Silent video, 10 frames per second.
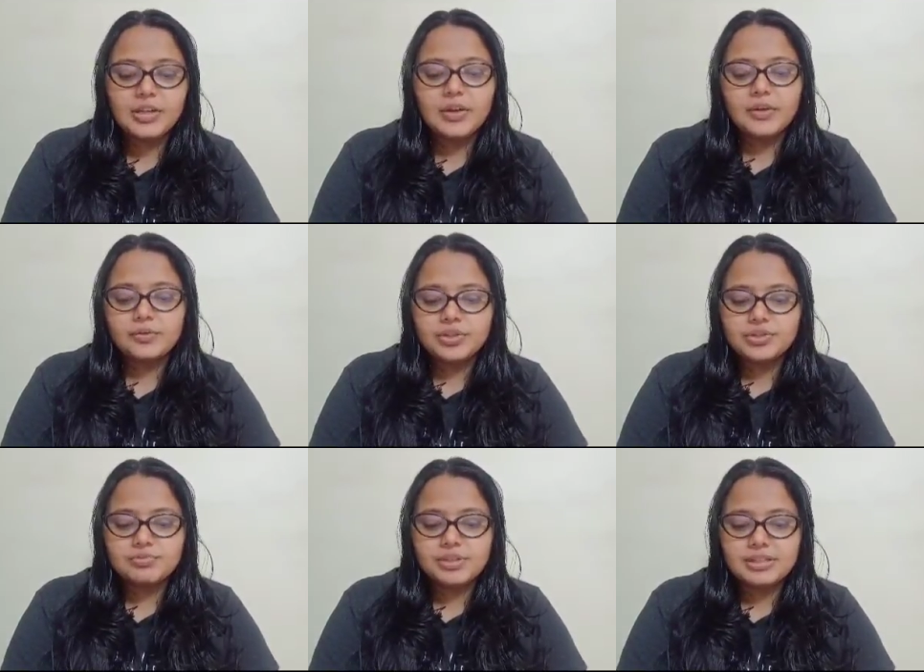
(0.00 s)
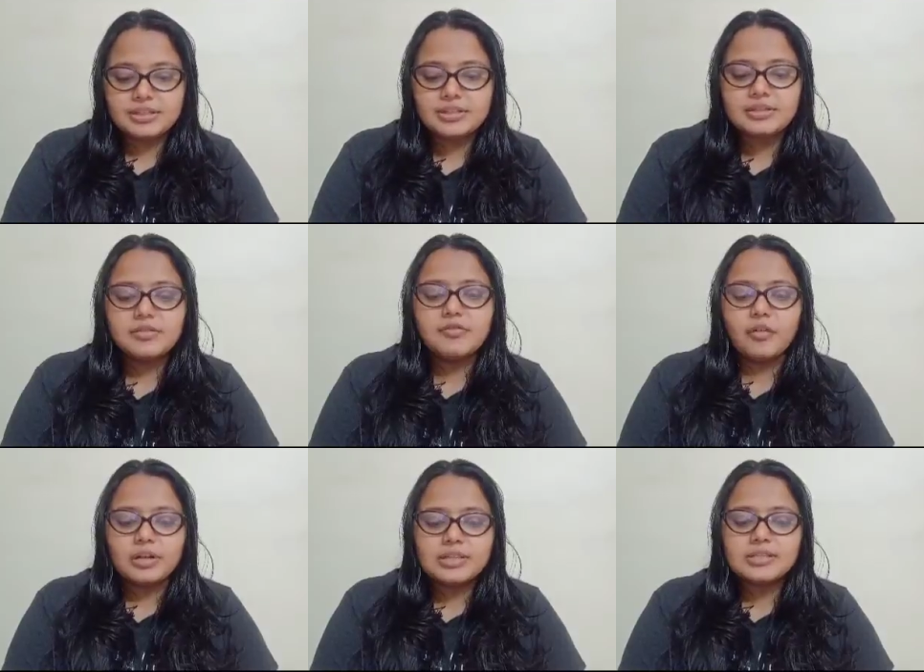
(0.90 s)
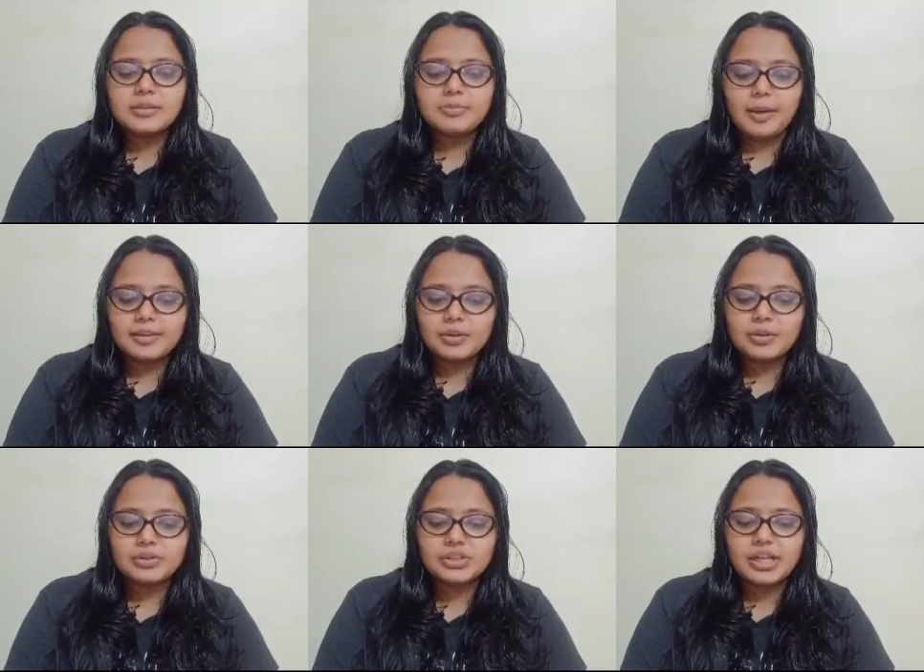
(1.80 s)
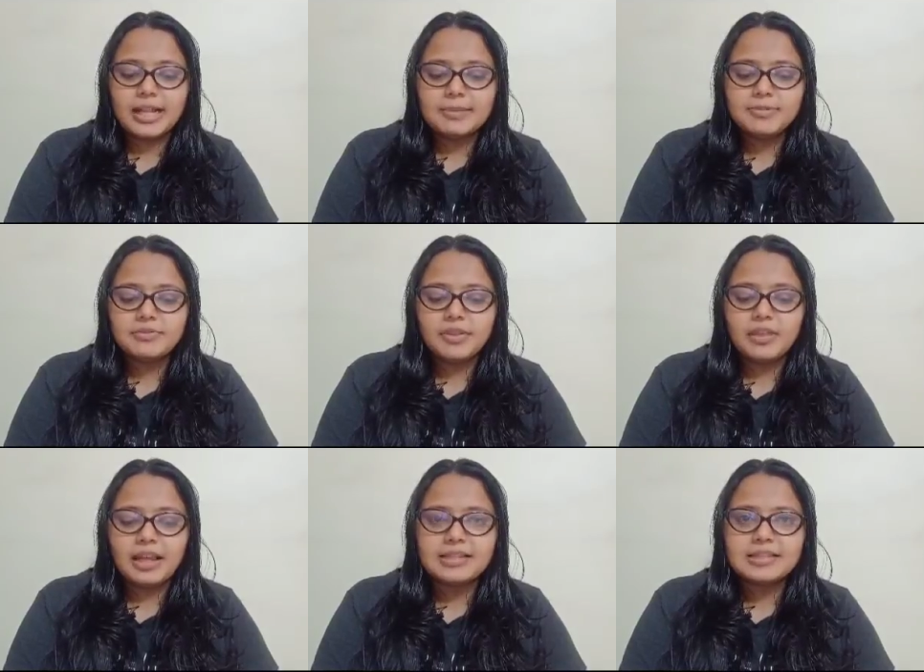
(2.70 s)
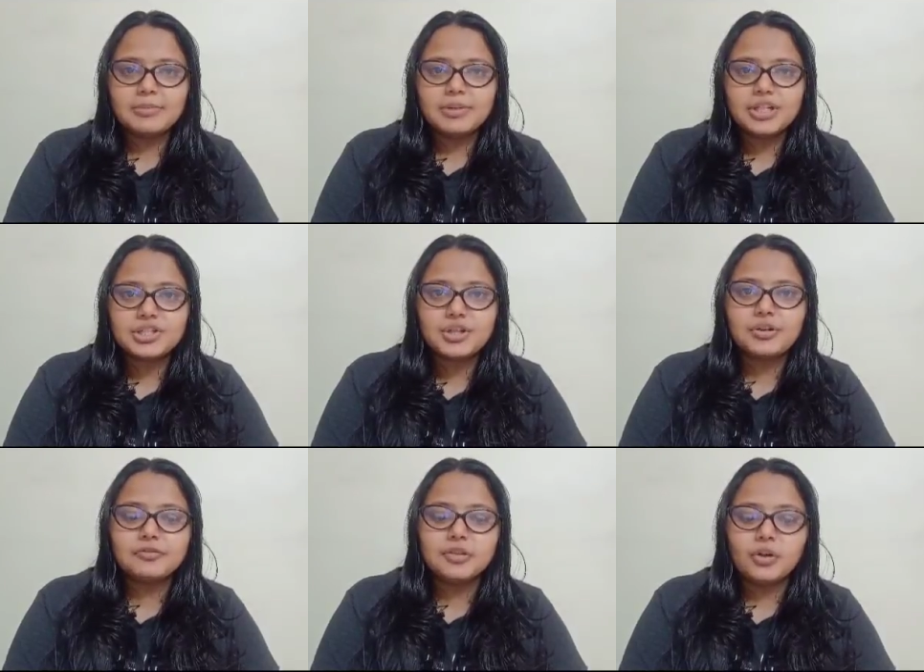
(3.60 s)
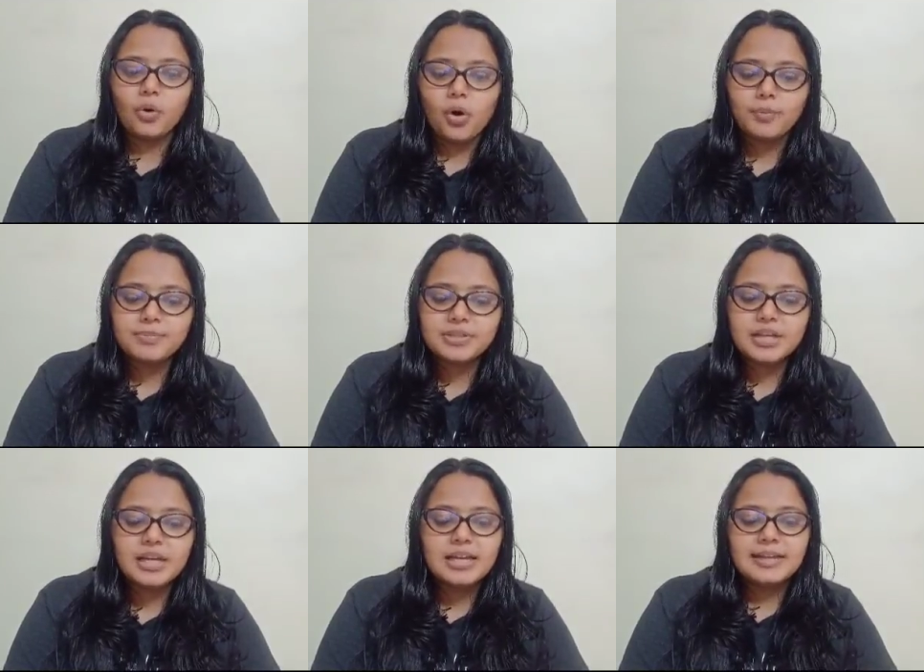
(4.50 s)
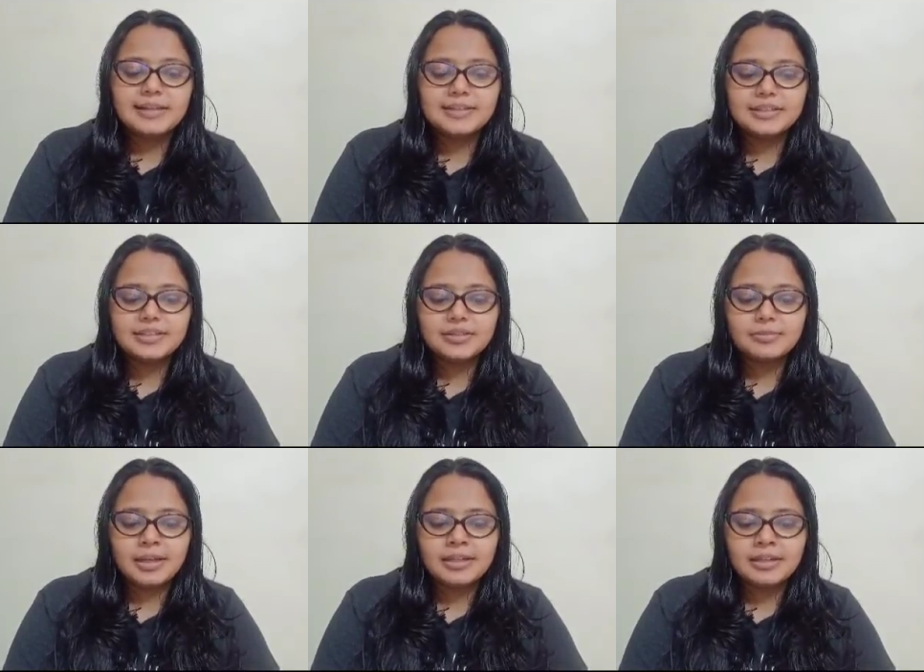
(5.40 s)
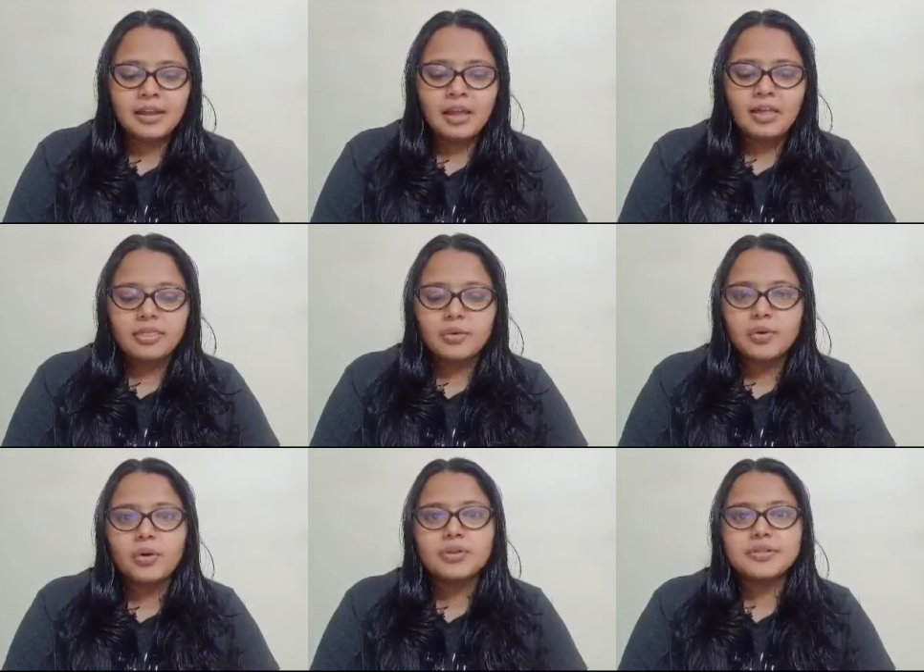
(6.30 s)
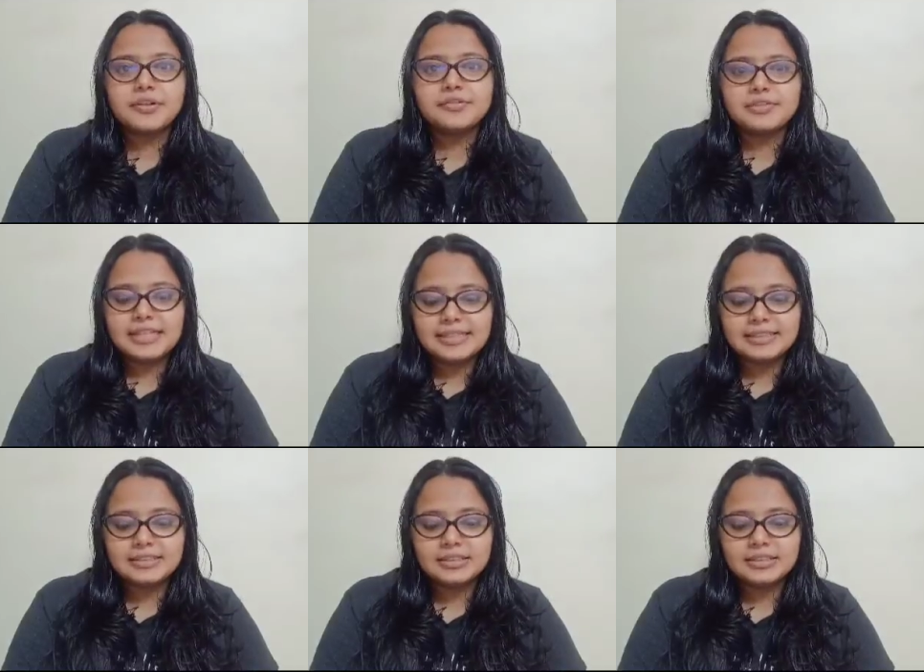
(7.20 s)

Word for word: which means forensic pathology helps with the examination of the corpse in determining the cause of death.